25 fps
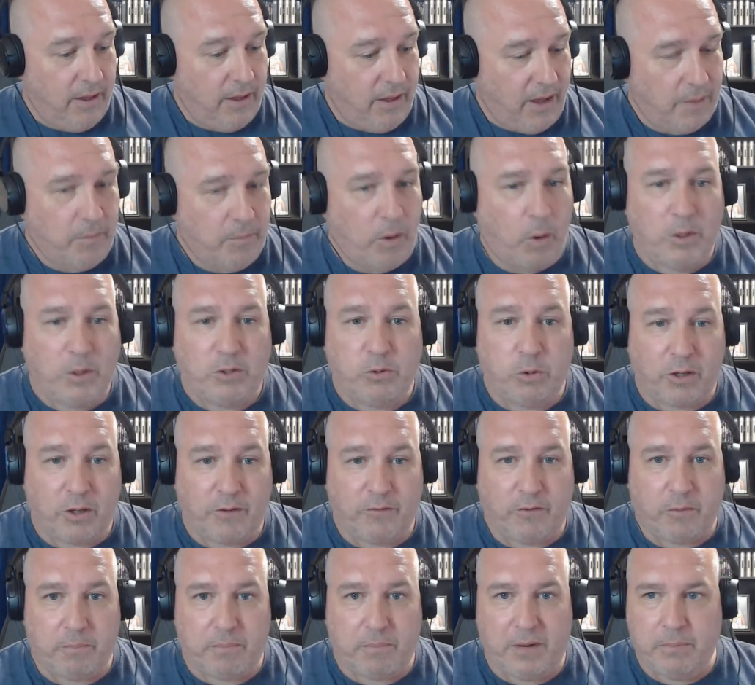I'm always looking
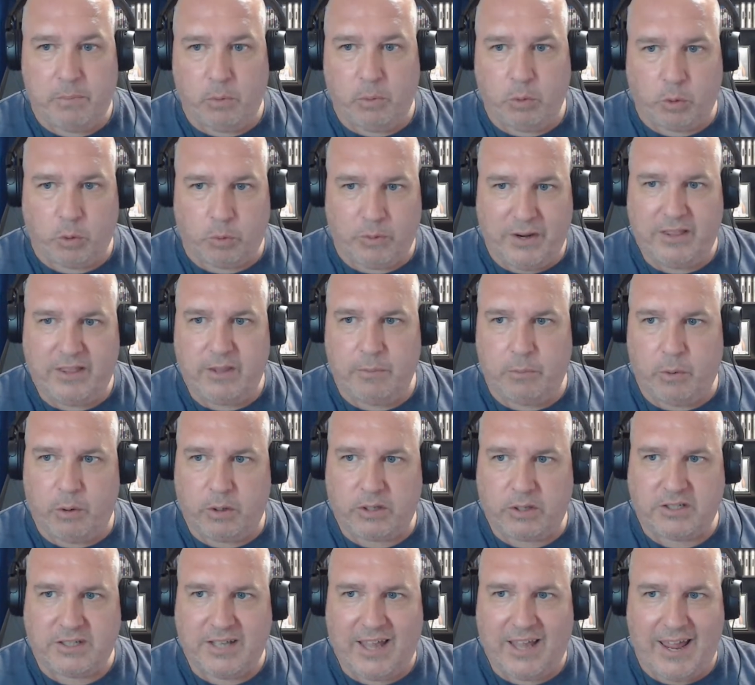for people to read the
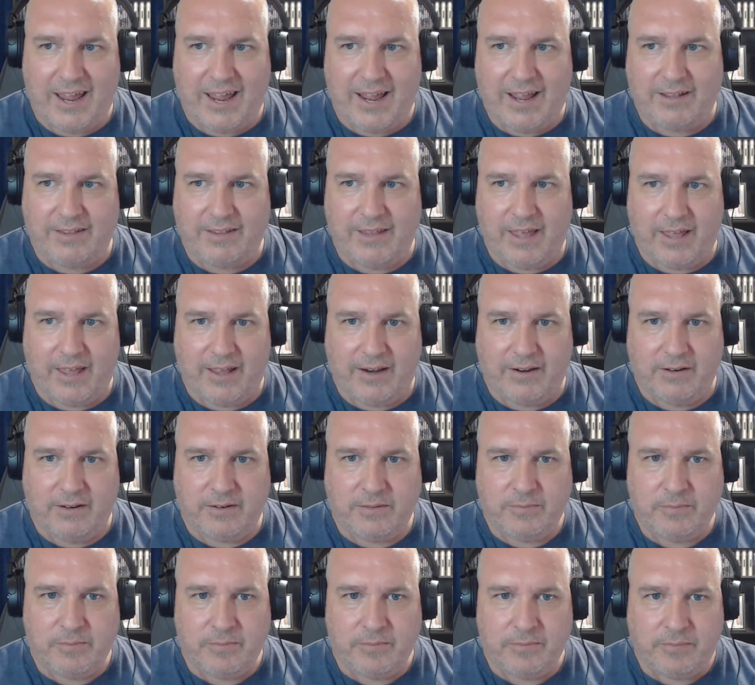books and then
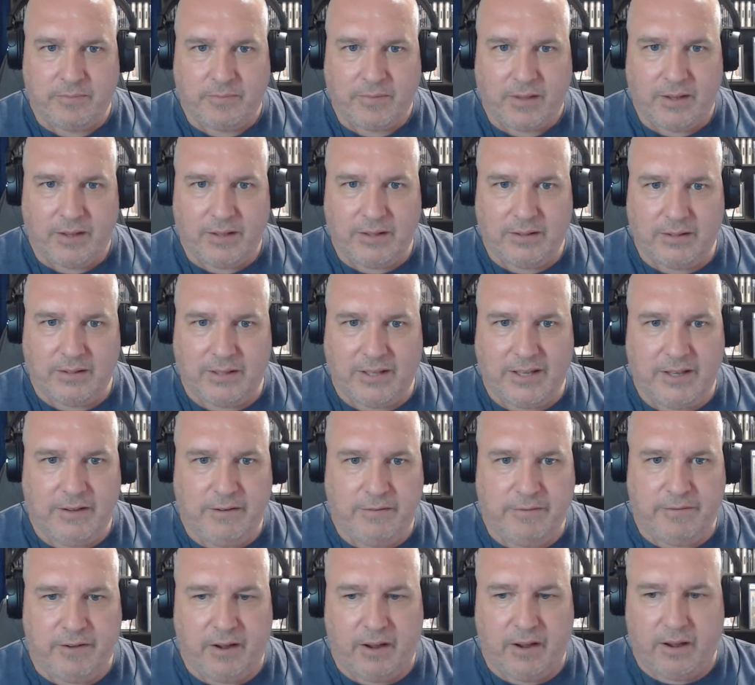
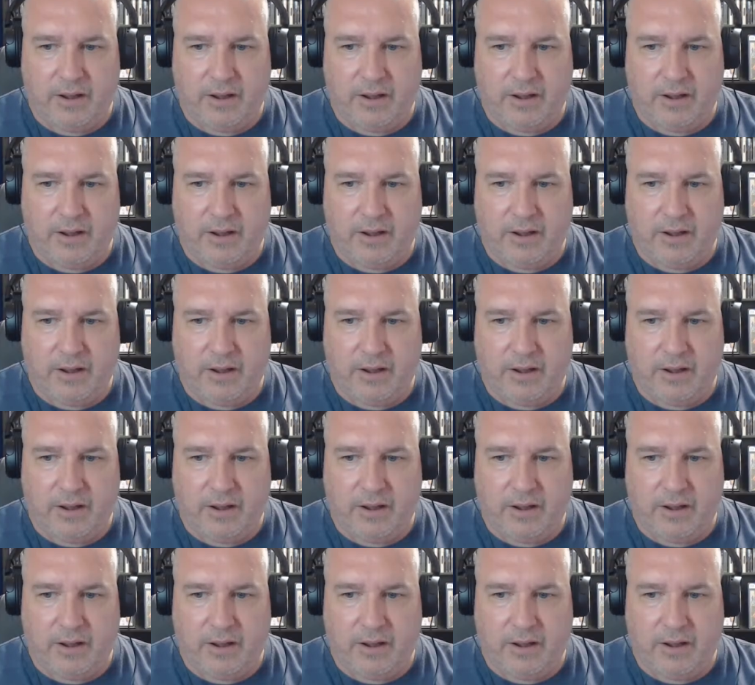leave